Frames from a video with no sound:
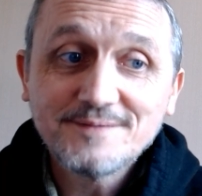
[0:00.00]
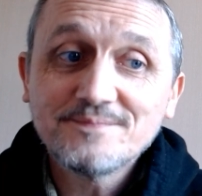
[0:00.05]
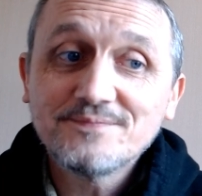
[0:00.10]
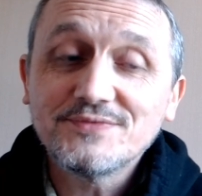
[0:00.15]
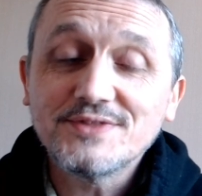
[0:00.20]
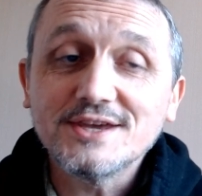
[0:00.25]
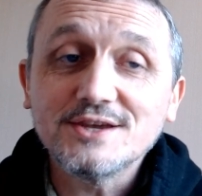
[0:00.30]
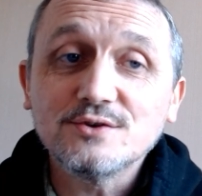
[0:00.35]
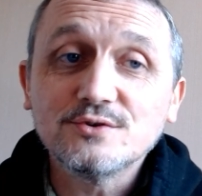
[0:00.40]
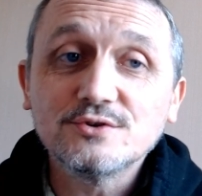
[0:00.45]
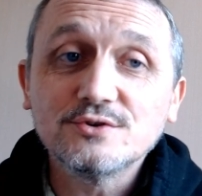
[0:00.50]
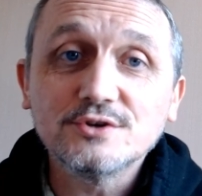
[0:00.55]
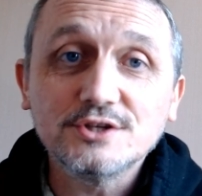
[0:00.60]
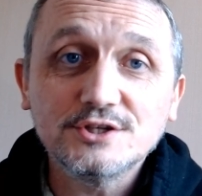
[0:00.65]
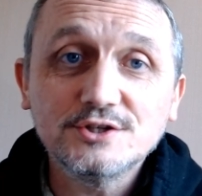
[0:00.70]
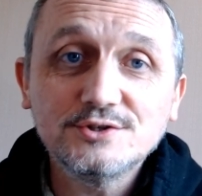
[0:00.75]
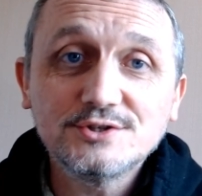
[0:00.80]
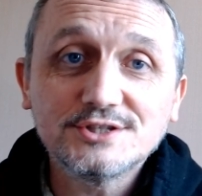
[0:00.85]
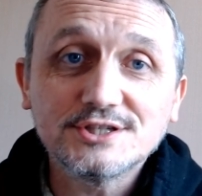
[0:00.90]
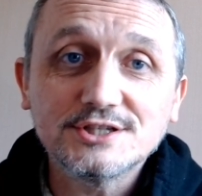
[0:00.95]
that you're not
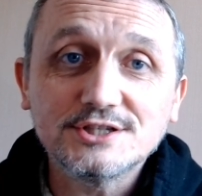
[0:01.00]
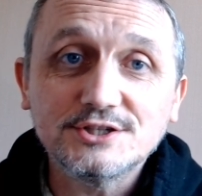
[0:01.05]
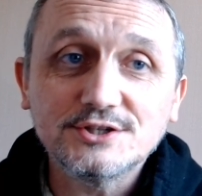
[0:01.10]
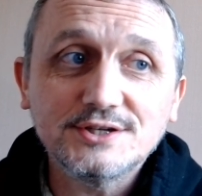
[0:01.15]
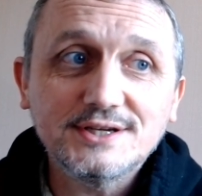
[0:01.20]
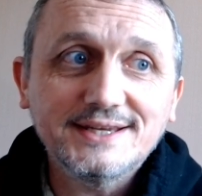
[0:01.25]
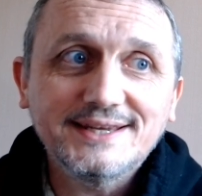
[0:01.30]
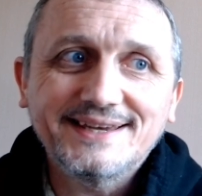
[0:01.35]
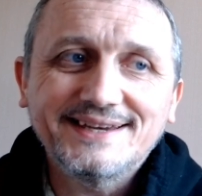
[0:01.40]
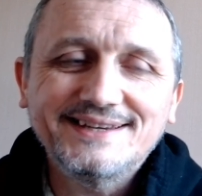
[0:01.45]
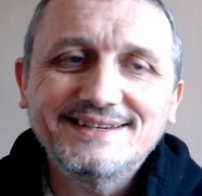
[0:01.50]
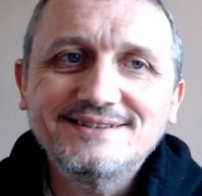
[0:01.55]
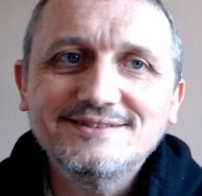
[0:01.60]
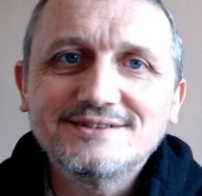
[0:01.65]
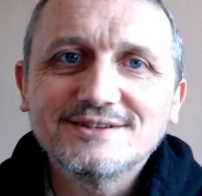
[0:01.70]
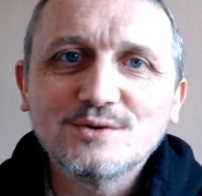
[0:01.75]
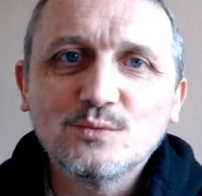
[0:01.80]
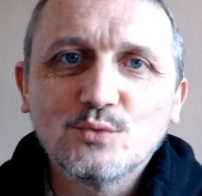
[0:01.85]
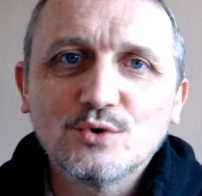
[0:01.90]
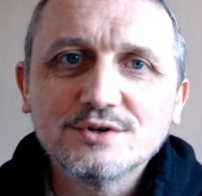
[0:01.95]
used to doing and you
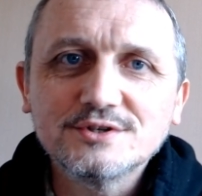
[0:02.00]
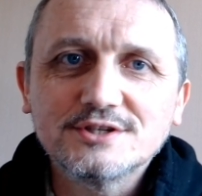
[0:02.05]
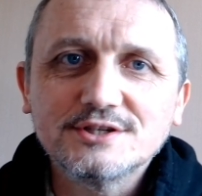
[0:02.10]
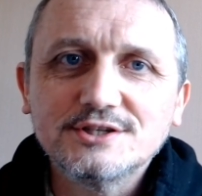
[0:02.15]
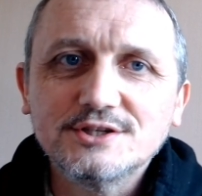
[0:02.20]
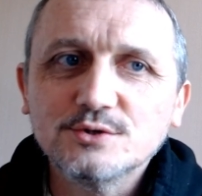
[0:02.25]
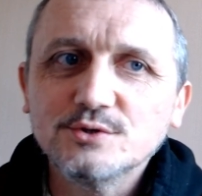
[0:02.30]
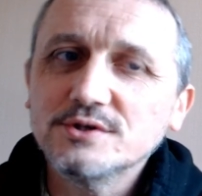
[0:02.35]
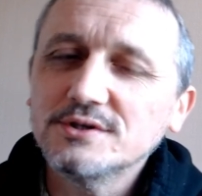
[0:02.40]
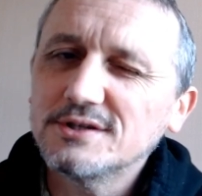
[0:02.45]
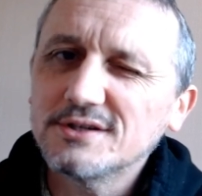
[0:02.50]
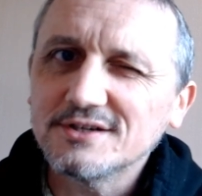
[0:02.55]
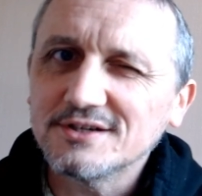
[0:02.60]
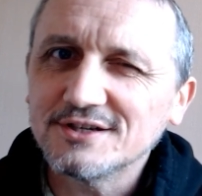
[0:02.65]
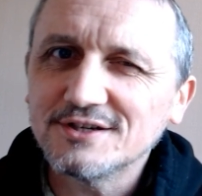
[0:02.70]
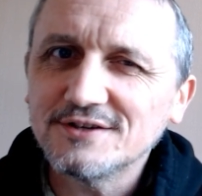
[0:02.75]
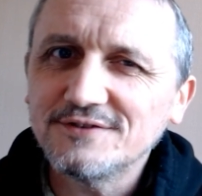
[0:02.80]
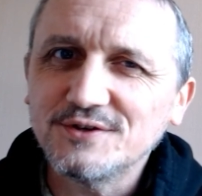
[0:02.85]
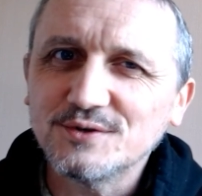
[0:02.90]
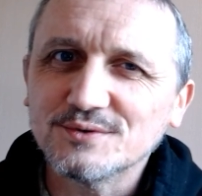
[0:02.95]
don't want to do, or you don't know
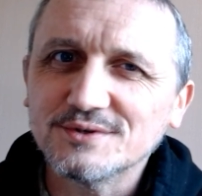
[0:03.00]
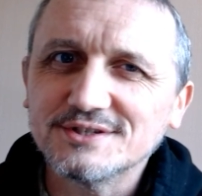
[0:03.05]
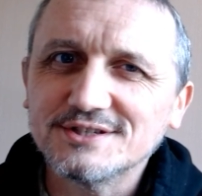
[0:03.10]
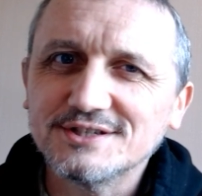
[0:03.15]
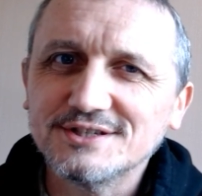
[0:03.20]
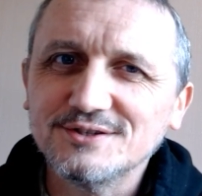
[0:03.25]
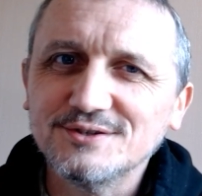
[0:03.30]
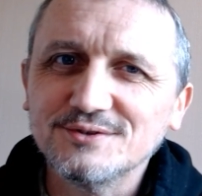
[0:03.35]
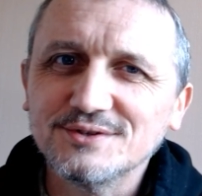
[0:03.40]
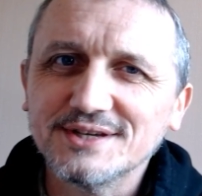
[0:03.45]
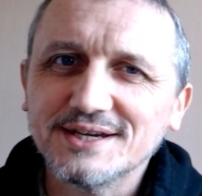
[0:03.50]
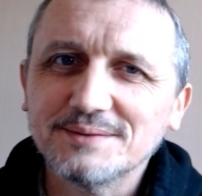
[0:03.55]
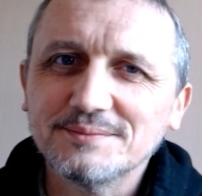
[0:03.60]
if you want to do them.